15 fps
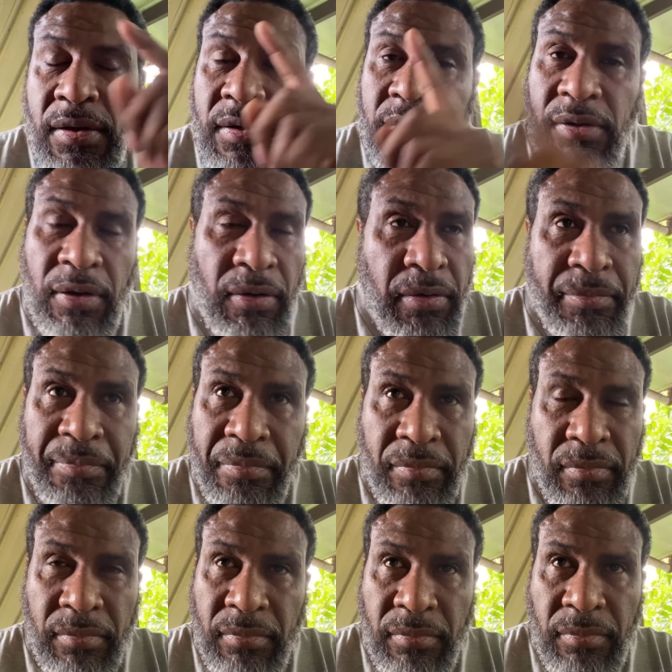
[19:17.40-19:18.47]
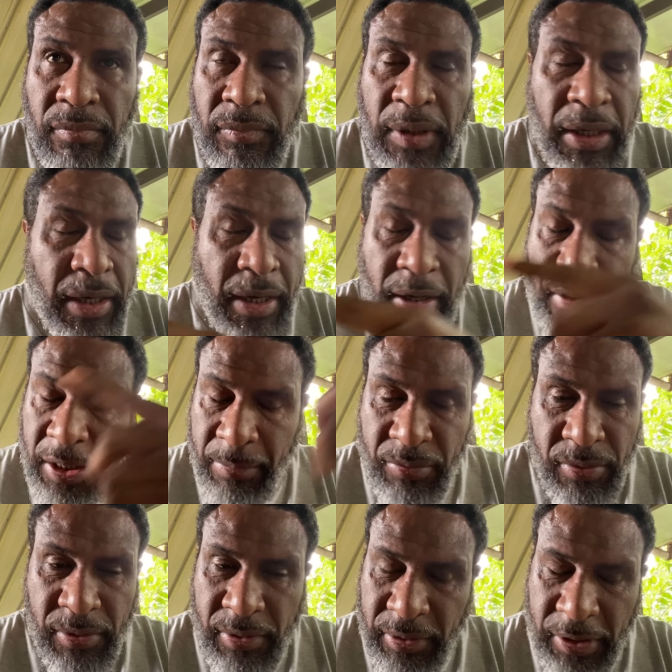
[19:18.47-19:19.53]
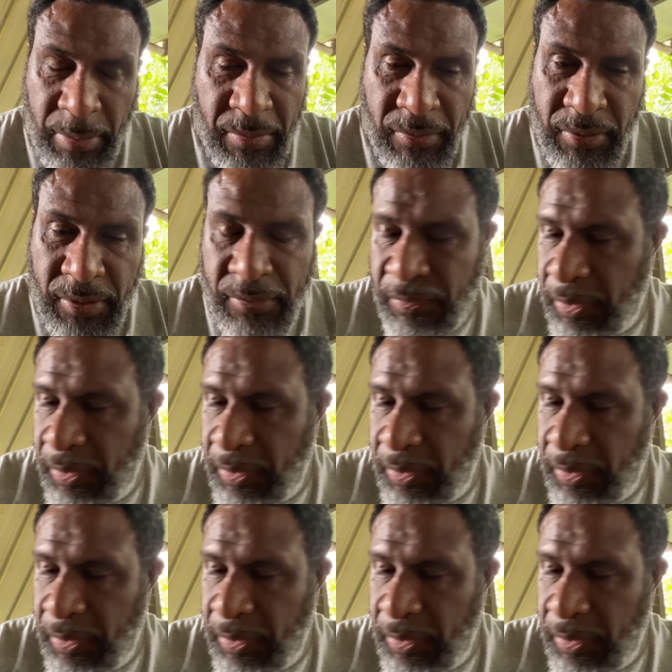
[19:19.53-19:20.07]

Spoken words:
So, and I'll come to some of those